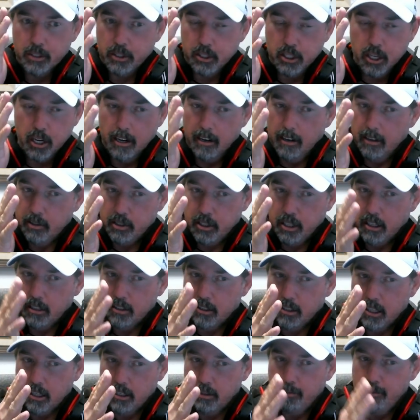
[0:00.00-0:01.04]
to, to,
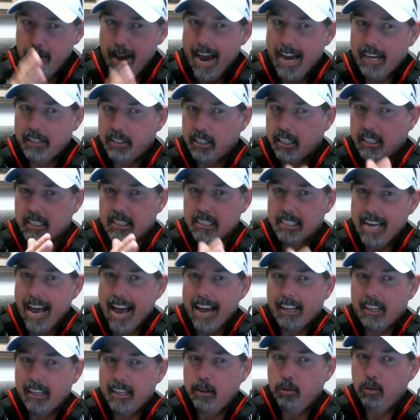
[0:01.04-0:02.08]
to match
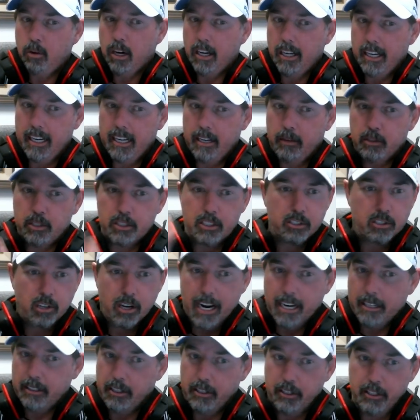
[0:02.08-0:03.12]
exactly what he was
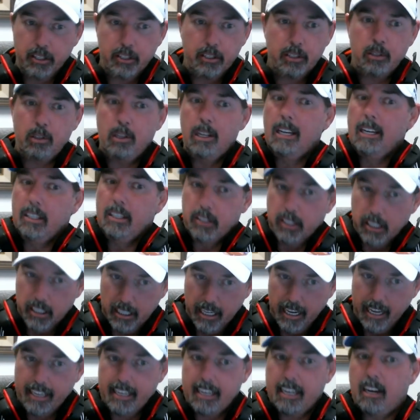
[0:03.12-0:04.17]
trying to do to
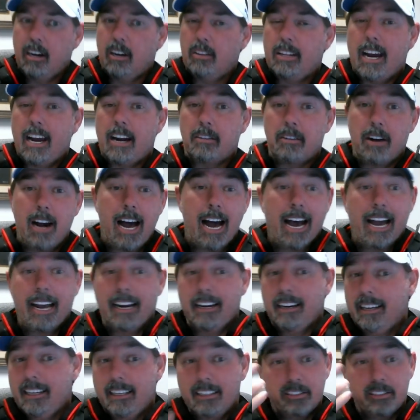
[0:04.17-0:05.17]
take you on that ride.